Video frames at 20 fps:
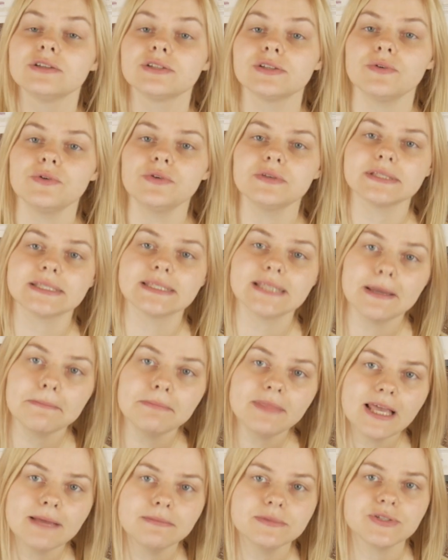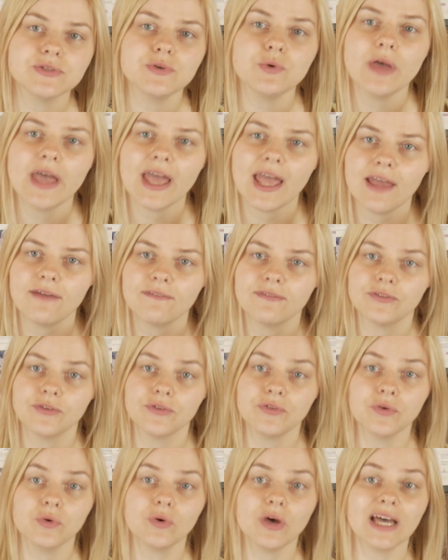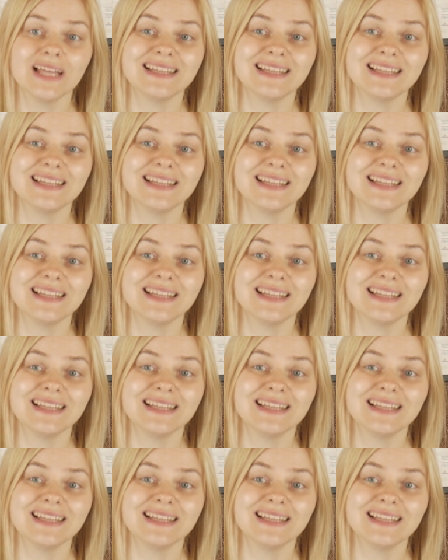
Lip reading: So sometimes you have to do